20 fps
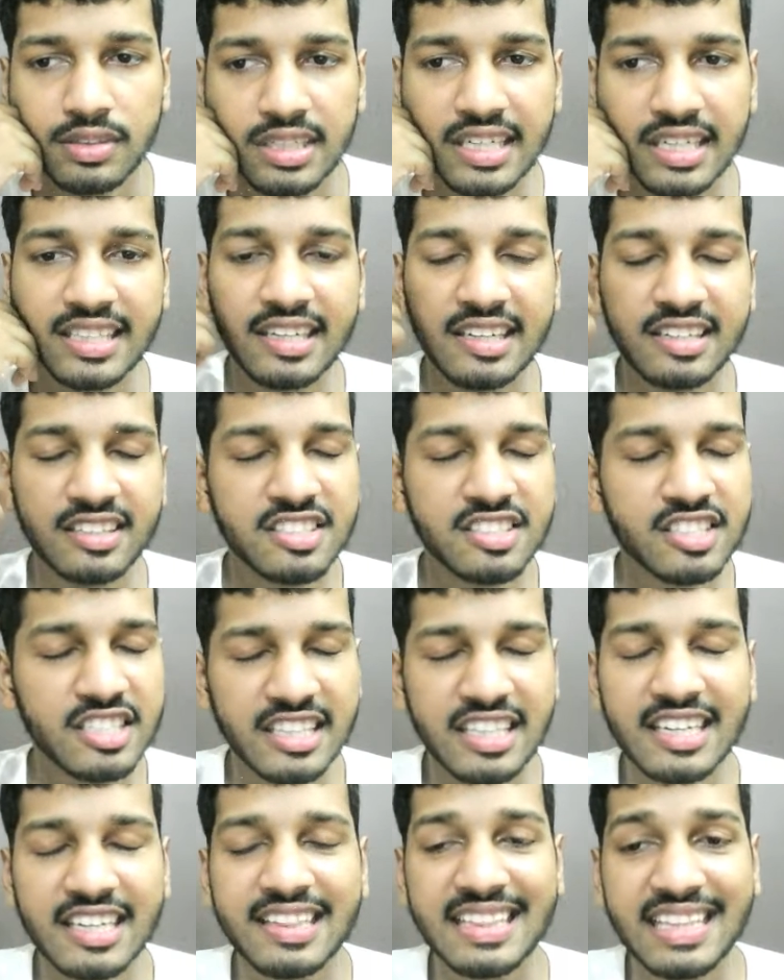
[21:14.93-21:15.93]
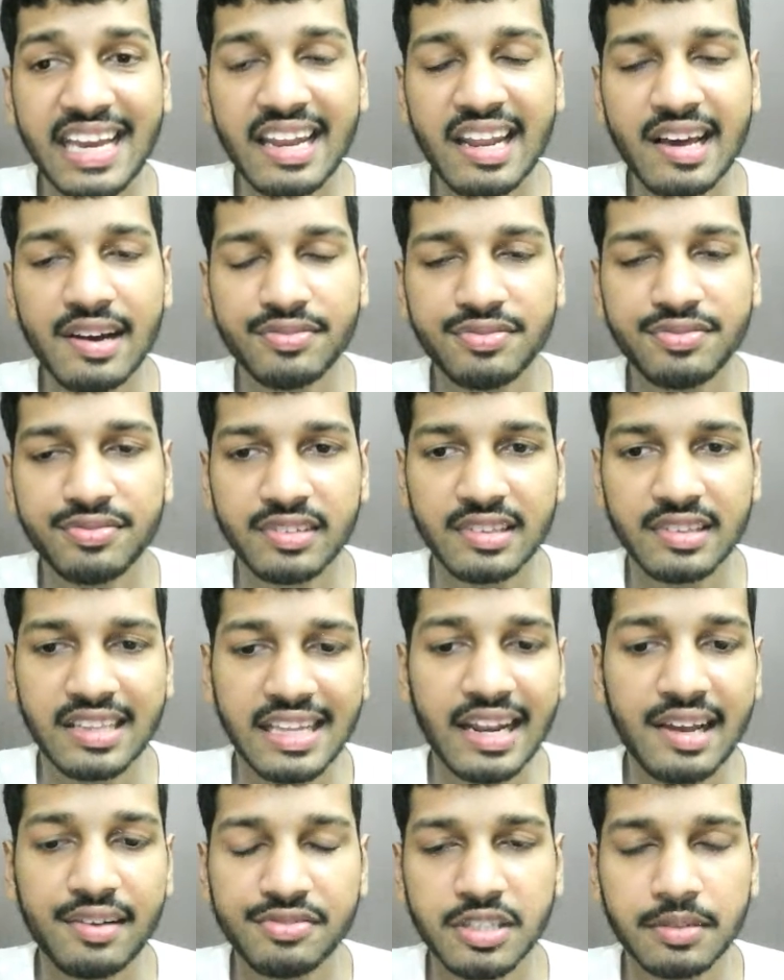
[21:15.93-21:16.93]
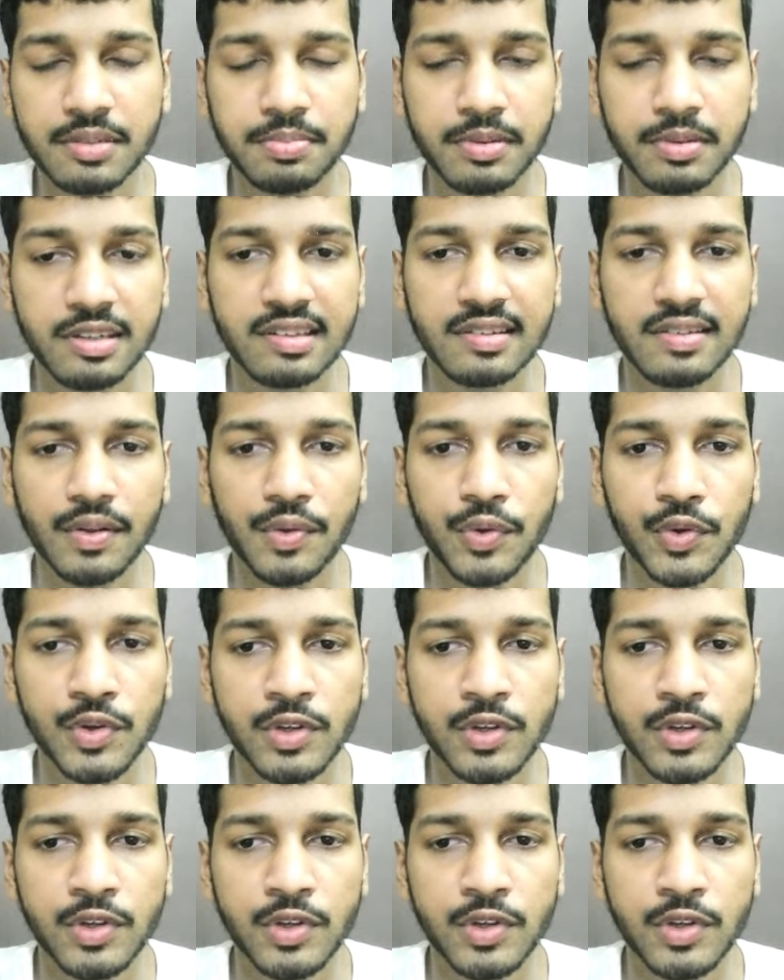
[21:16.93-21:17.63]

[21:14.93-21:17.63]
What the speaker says: It is either CNF. CNF is the person.